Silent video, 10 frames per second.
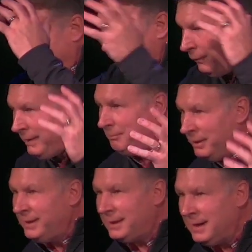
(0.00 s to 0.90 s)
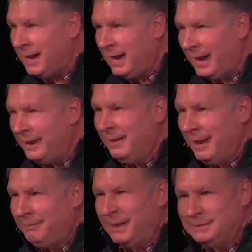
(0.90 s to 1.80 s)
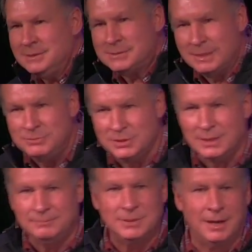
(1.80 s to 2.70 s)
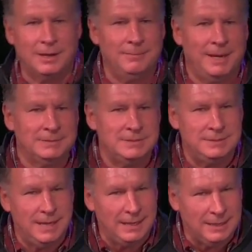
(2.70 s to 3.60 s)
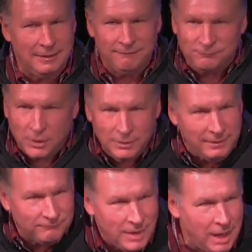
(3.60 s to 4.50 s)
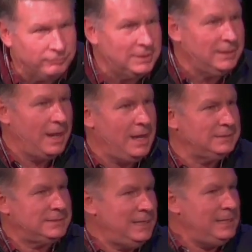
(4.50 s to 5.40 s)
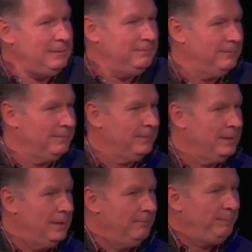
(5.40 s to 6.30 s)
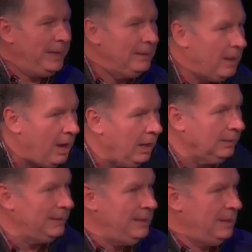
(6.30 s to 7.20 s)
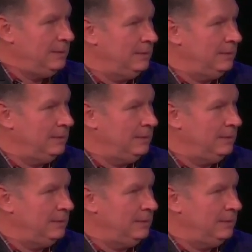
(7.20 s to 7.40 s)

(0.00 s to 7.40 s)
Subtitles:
we blink an eye about this subject I'm talking about today, getting fully involved in God's team. Being all in.